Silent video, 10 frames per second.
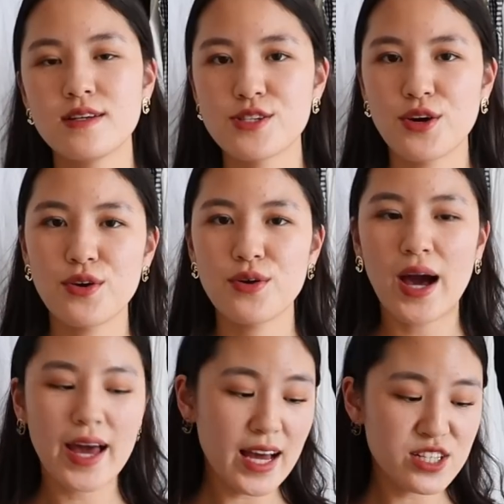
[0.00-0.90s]
So
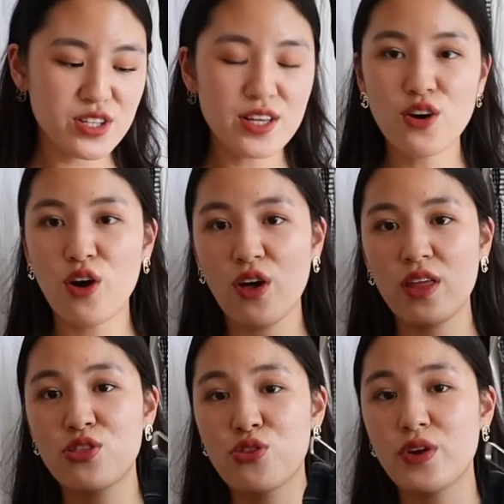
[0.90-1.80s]
I actually
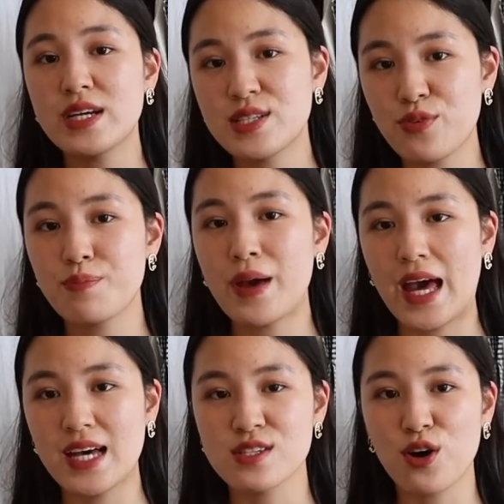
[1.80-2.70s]
got three different
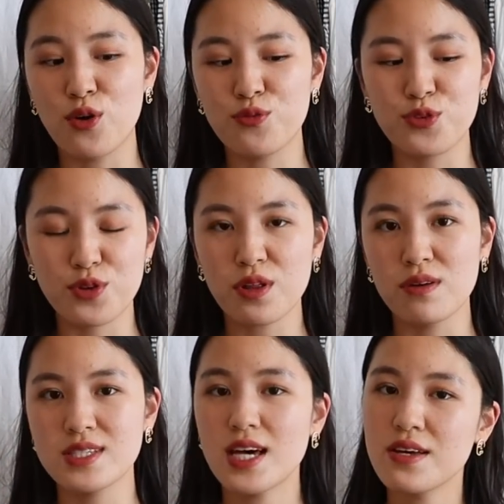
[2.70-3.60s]
pairs of
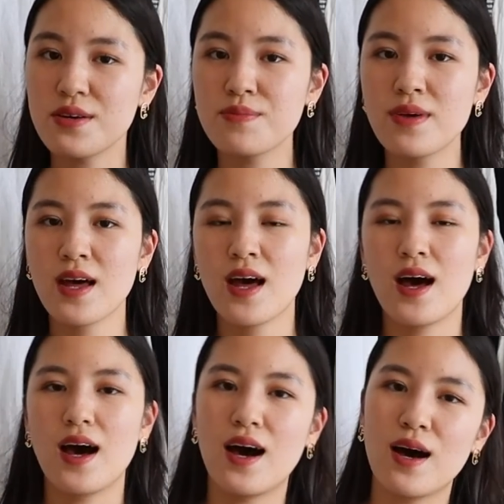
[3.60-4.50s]
Uniqlo denim.
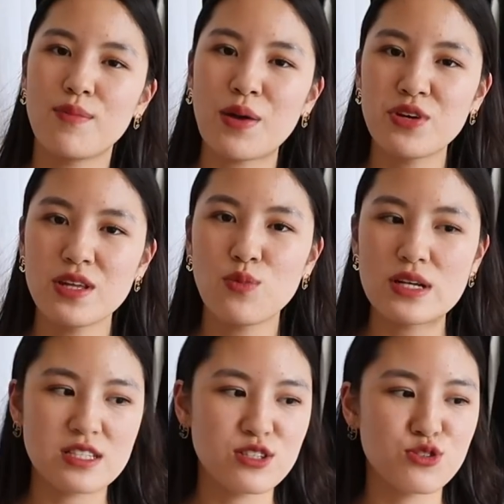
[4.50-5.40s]
I really
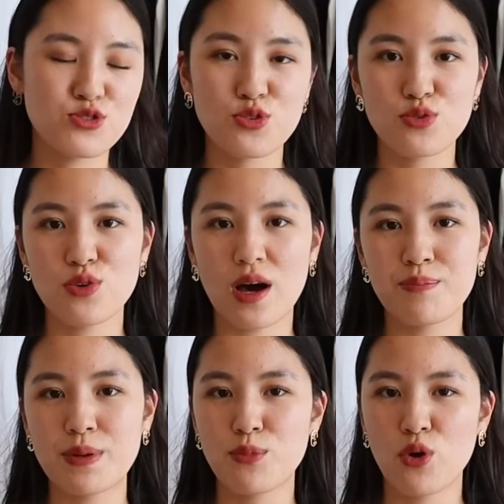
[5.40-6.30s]
wanted to do a
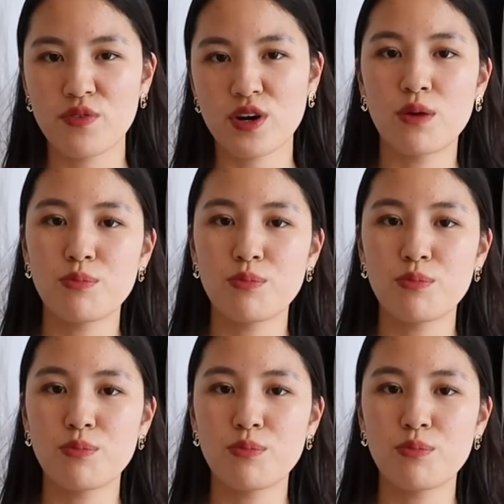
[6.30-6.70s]
bit more of a